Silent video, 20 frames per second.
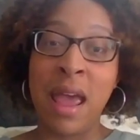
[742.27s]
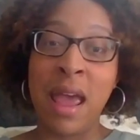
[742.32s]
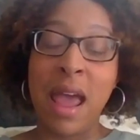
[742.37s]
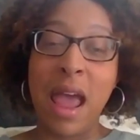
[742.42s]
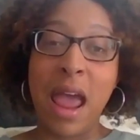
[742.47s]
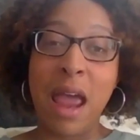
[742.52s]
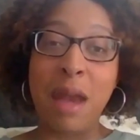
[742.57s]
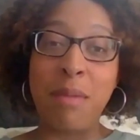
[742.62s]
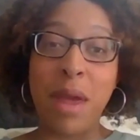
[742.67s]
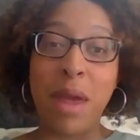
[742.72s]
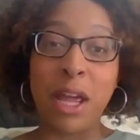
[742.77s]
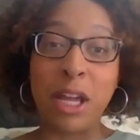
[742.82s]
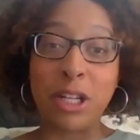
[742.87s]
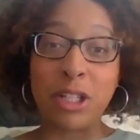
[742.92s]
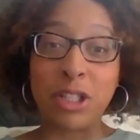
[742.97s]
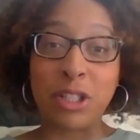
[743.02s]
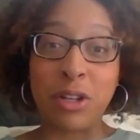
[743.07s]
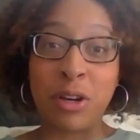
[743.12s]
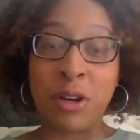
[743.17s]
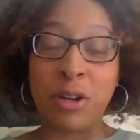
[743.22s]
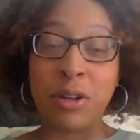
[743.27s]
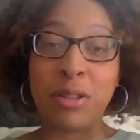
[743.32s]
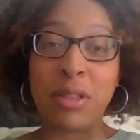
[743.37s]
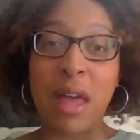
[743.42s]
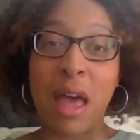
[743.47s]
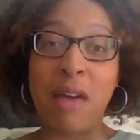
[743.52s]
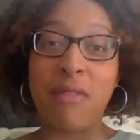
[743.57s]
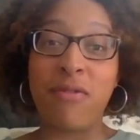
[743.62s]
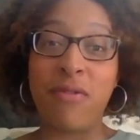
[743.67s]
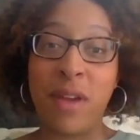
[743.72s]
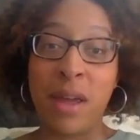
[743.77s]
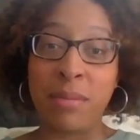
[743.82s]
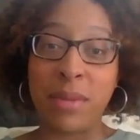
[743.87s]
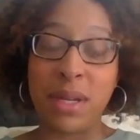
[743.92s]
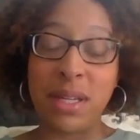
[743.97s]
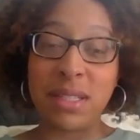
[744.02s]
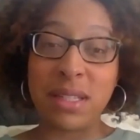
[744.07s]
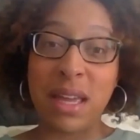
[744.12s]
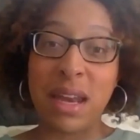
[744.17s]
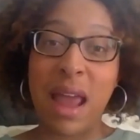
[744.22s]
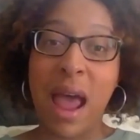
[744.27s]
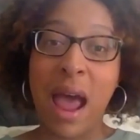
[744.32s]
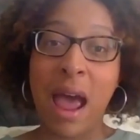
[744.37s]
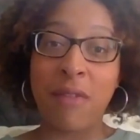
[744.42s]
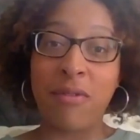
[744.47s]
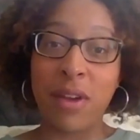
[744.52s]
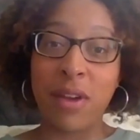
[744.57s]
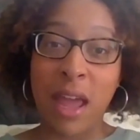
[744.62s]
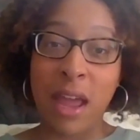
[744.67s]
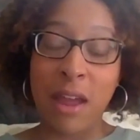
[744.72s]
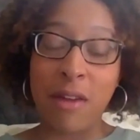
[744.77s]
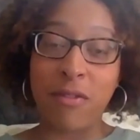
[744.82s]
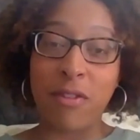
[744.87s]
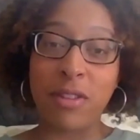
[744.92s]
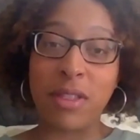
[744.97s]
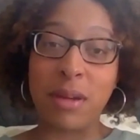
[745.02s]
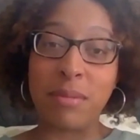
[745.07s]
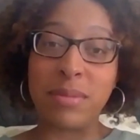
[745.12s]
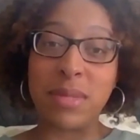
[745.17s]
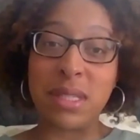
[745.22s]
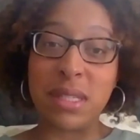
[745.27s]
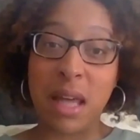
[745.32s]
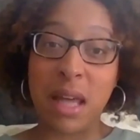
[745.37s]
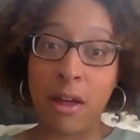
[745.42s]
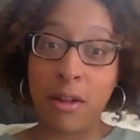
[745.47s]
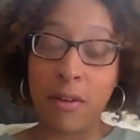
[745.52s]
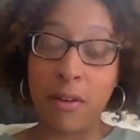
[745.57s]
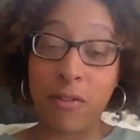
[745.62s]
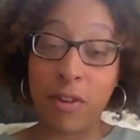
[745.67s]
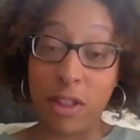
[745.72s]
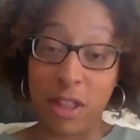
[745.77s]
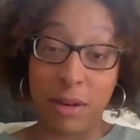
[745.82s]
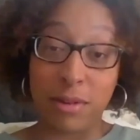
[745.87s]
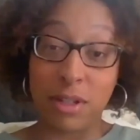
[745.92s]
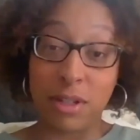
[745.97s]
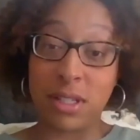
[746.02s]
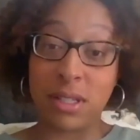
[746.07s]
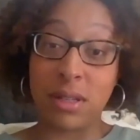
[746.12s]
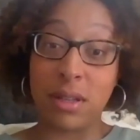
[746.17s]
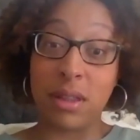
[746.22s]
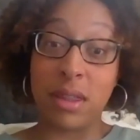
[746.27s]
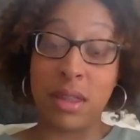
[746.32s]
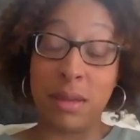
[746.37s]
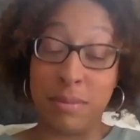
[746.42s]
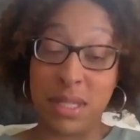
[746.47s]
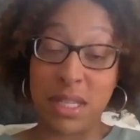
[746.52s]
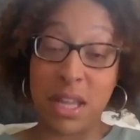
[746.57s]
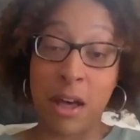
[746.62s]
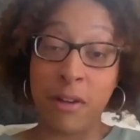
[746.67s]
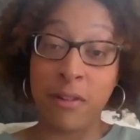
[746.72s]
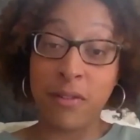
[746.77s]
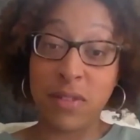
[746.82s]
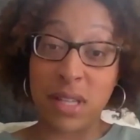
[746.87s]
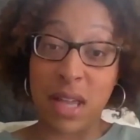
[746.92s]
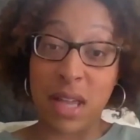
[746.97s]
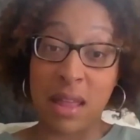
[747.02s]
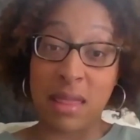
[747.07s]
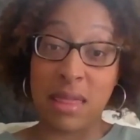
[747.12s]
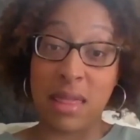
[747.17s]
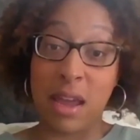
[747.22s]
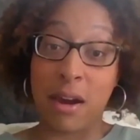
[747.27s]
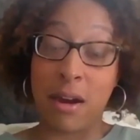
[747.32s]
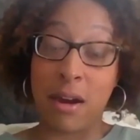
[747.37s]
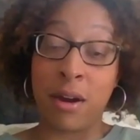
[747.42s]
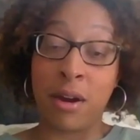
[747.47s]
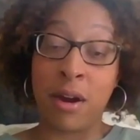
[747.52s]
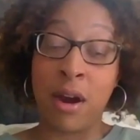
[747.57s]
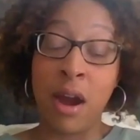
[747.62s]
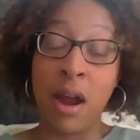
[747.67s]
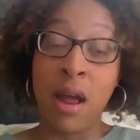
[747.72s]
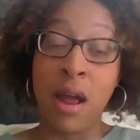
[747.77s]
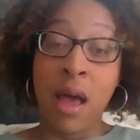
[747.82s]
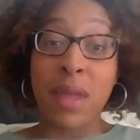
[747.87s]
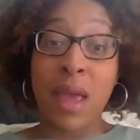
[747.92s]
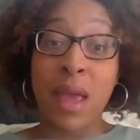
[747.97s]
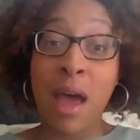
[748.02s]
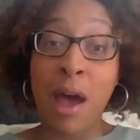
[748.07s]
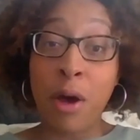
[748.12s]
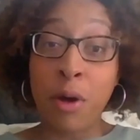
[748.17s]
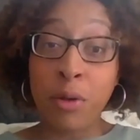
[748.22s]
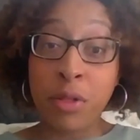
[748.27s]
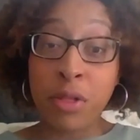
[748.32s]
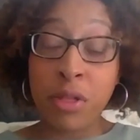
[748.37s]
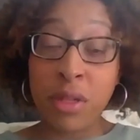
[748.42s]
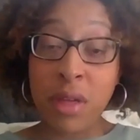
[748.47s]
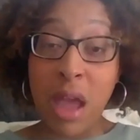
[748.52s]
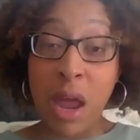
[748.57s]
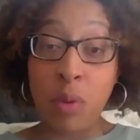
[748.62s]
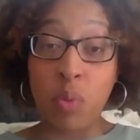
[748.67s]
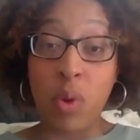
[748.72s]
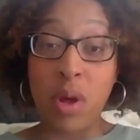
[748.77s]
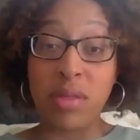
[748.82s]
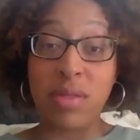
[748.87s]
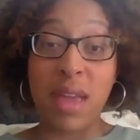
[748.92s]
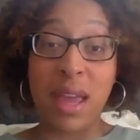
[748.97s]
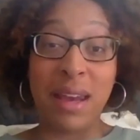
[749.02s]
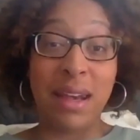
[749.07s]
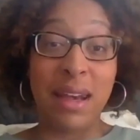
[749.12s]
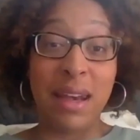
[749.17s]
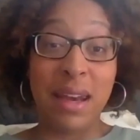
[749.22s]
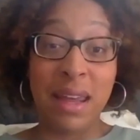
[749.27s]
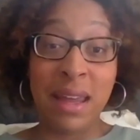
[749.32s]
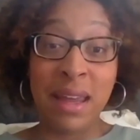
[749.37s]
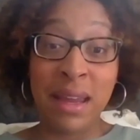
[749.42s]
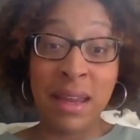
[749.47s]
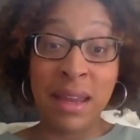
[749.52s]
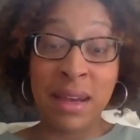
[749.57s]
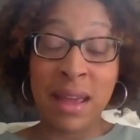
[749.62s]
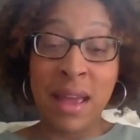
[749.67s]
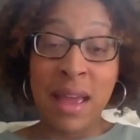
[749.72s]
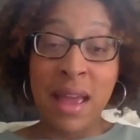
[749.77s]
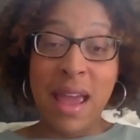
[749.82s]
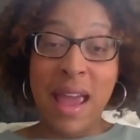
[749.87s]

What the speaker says: and making sure that families can advocate for themselves and their health and what they need.